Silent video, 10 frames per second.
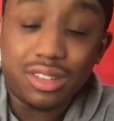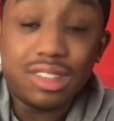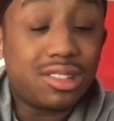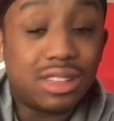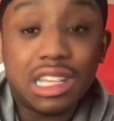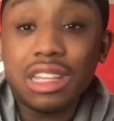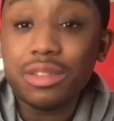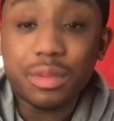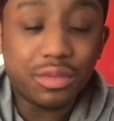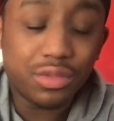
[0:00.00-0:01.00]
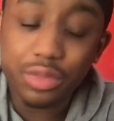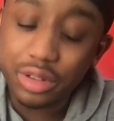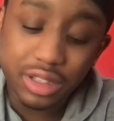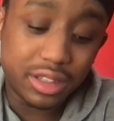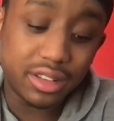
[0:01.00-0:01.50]
He's been
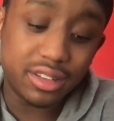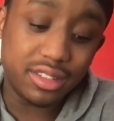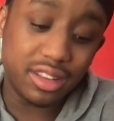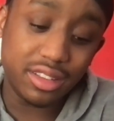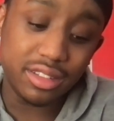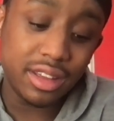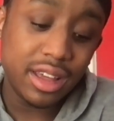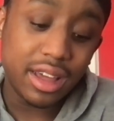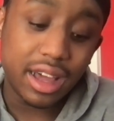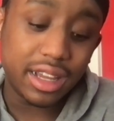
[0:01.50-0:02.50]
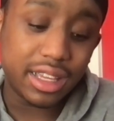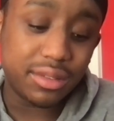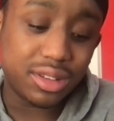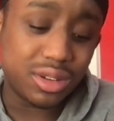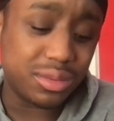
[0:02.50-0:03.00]
really good this season. I give
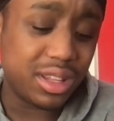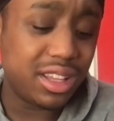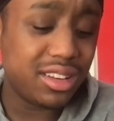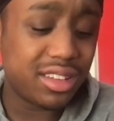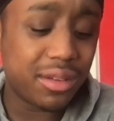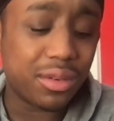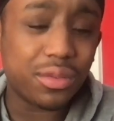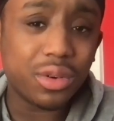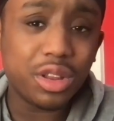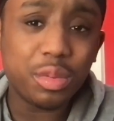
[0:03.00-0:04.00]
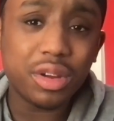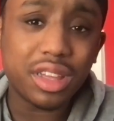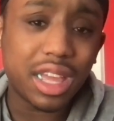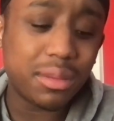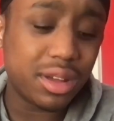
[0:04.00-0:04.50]
it to him. Didn't he just have a 40-point
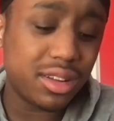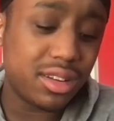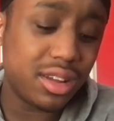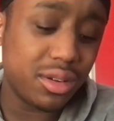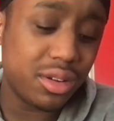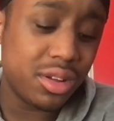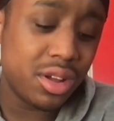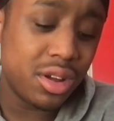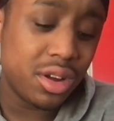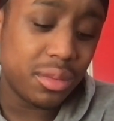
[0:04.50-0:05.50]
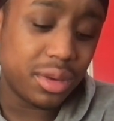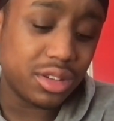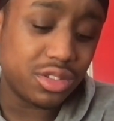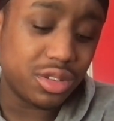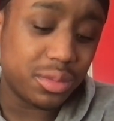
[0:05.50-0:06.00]
game the other day? Am I
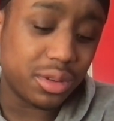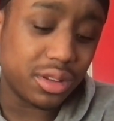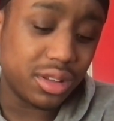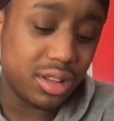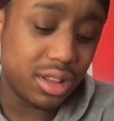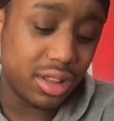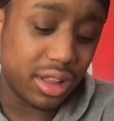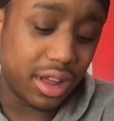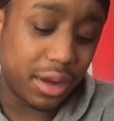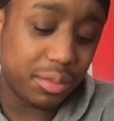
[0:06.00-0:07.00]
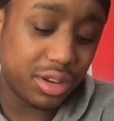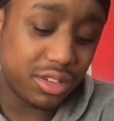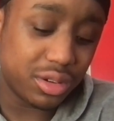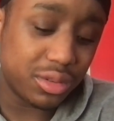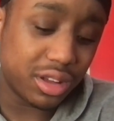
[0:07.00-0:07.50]
tripping? I'm pretty
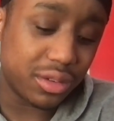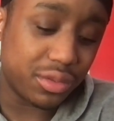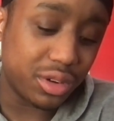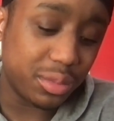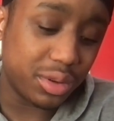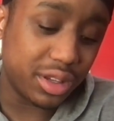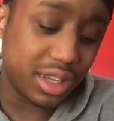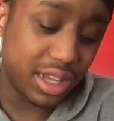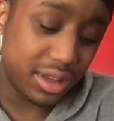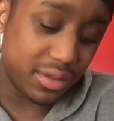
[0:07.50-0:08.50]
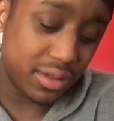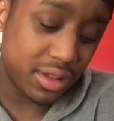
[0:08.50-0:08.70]
sure it was like a 40-point game.